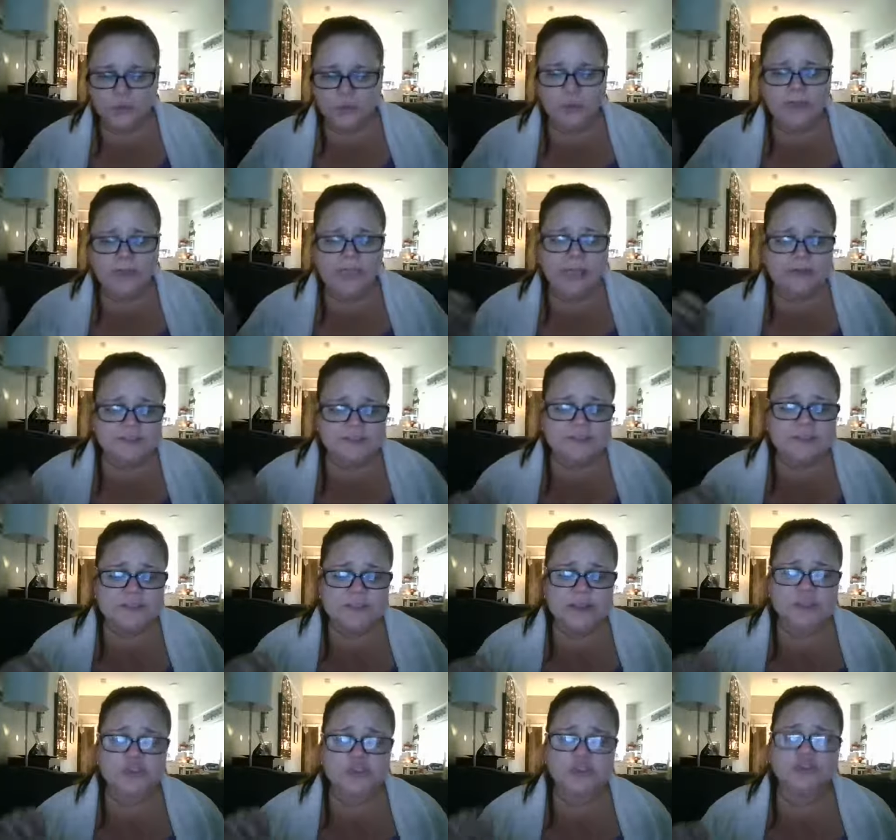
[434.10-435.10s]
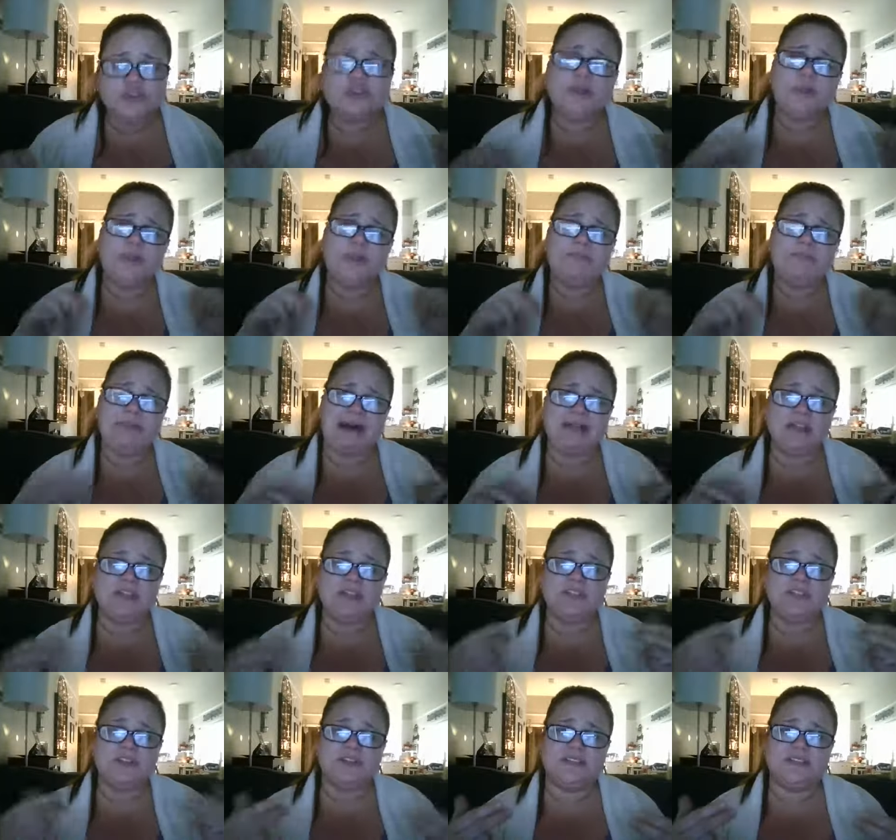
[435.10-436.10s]
we have to make sure that we
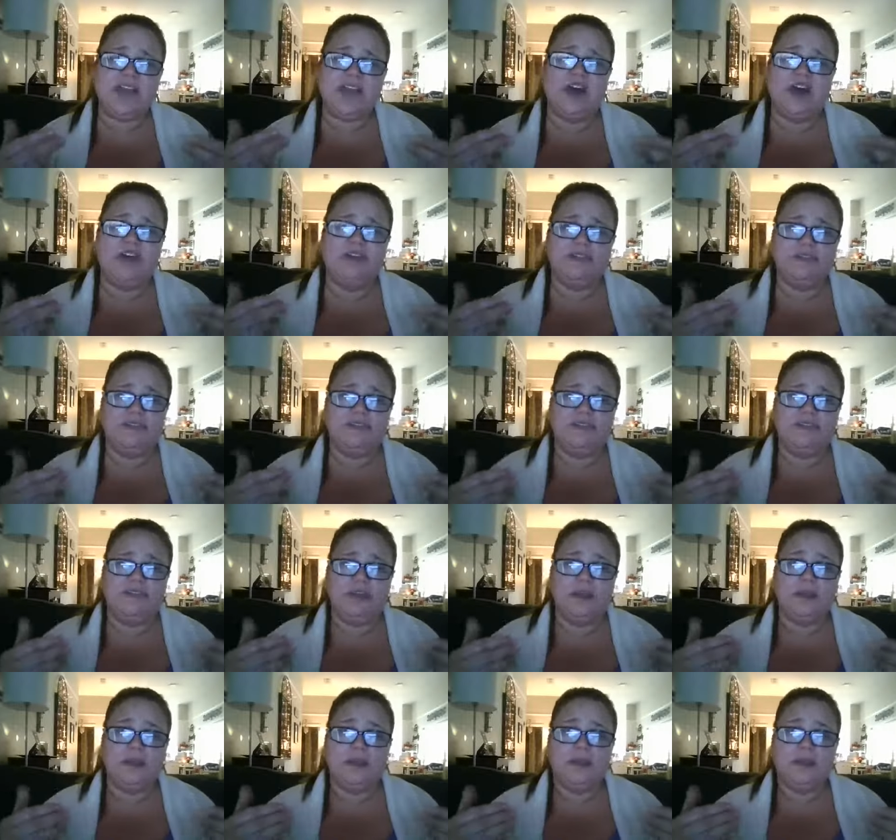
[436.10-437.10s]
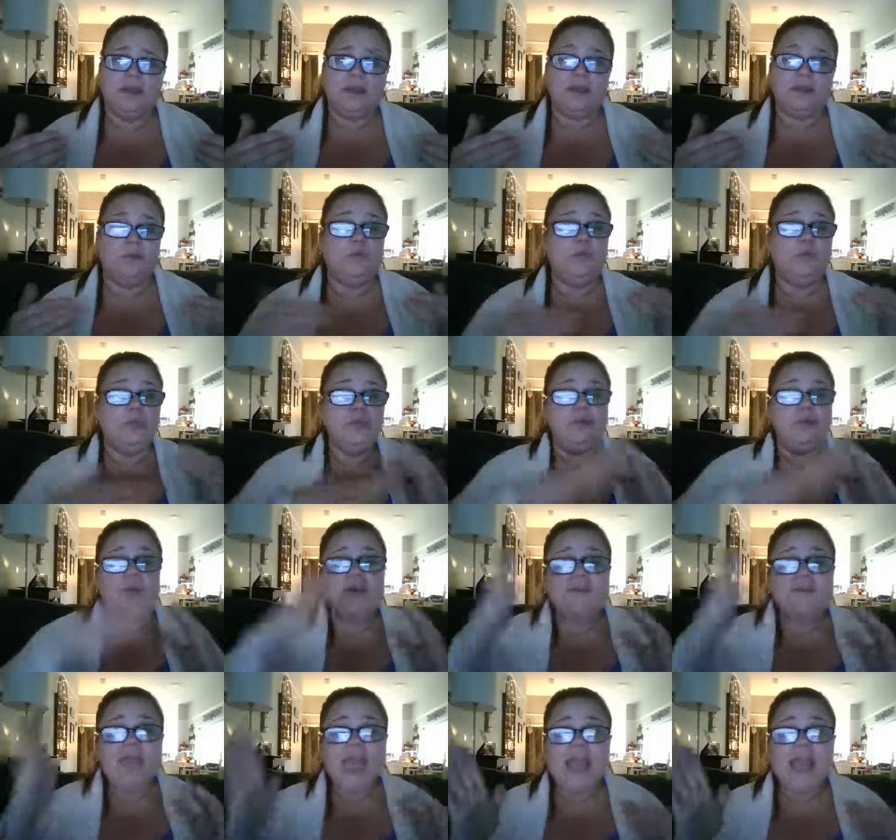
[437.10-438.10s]
balance ourselves. When you
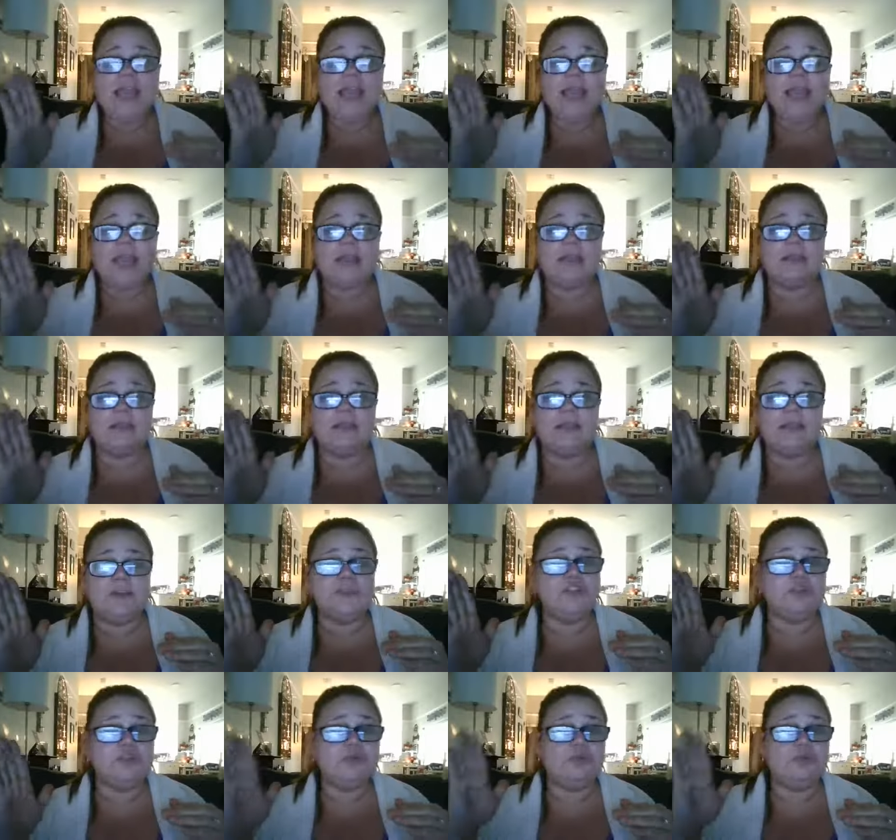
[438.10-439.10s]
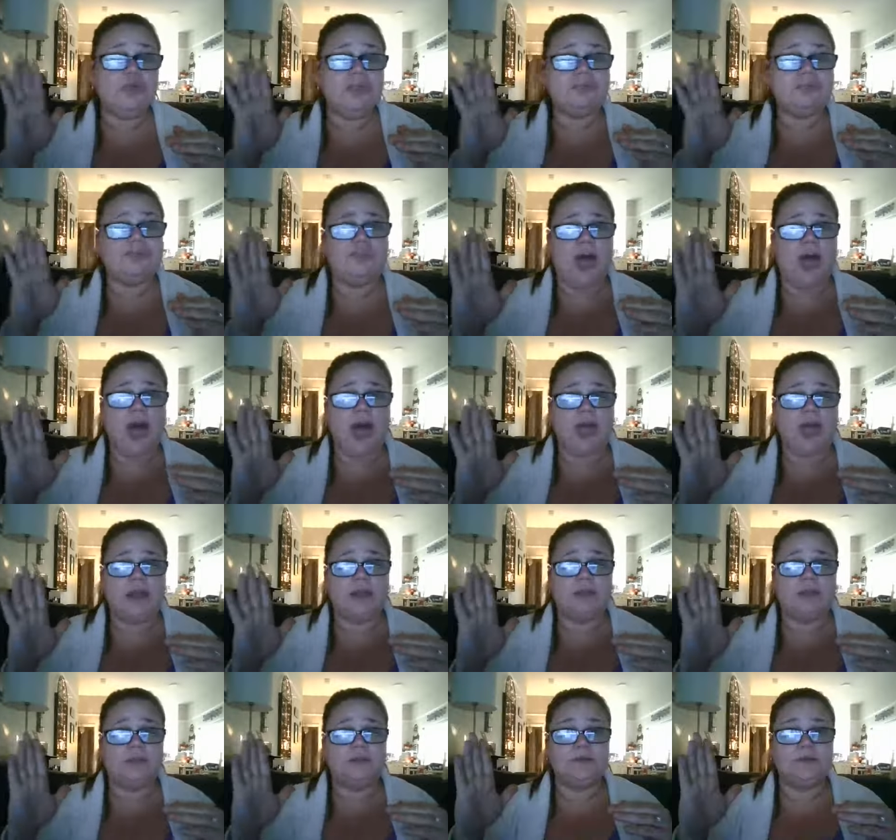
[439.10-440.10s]
have a headache, there's your red
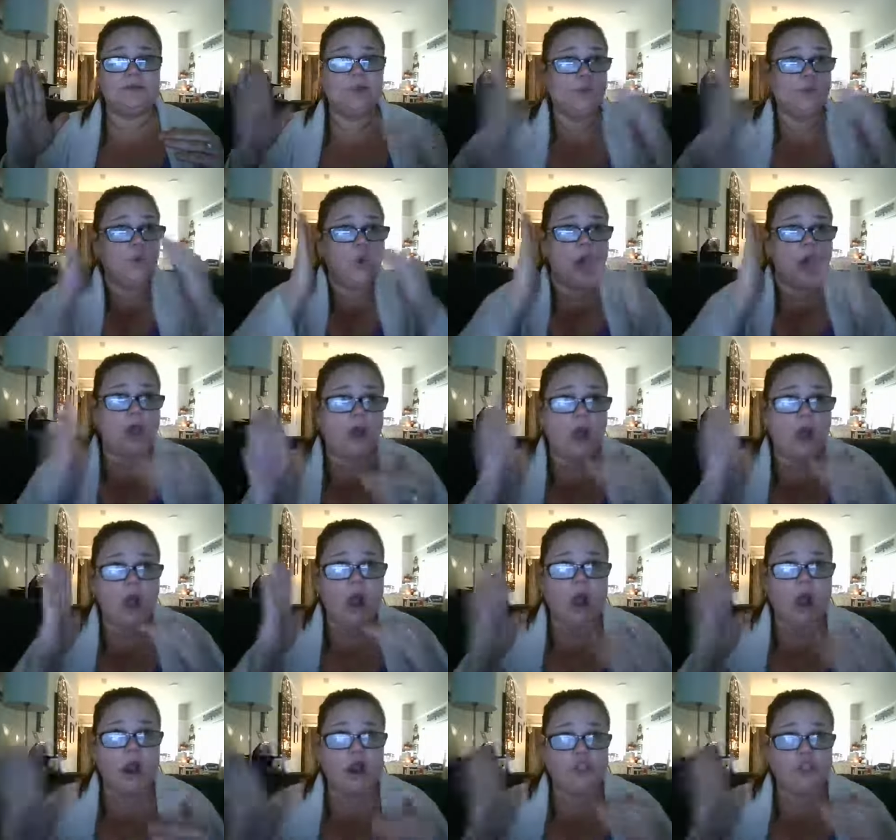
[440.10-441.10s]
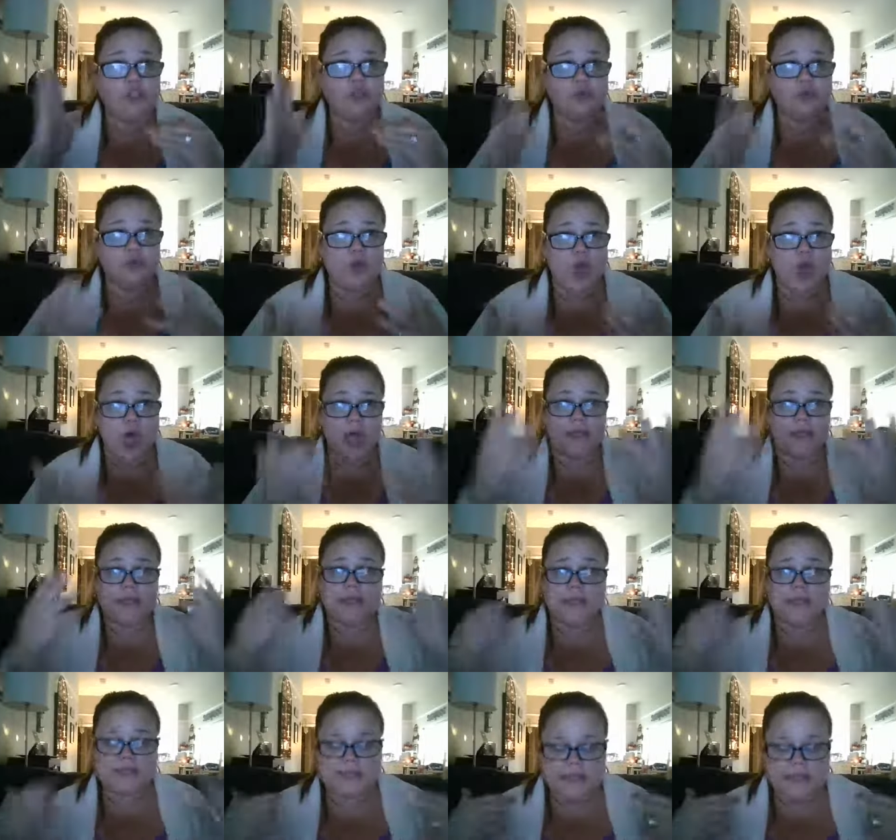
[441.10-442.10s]
flag. What are you not
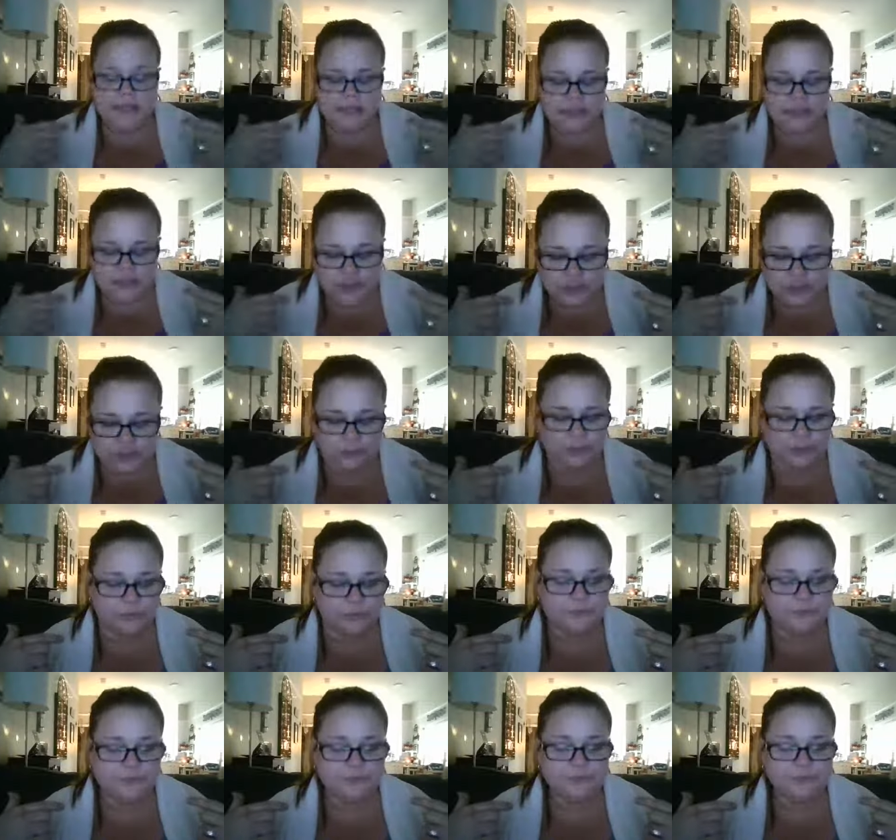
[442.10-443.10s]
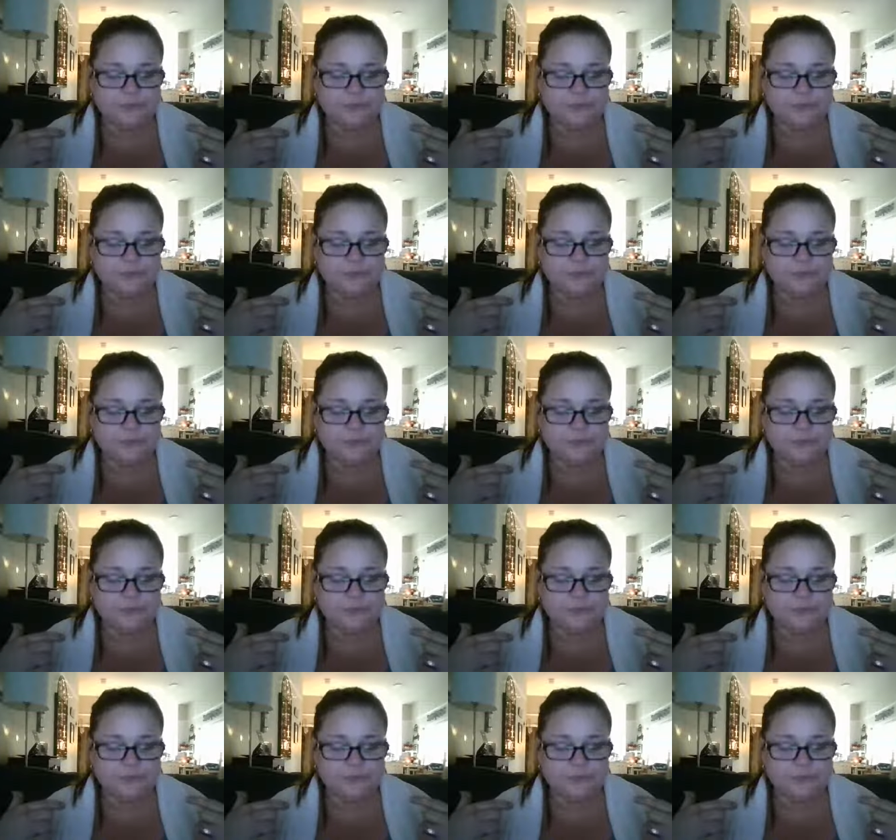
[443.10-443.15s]
listening to?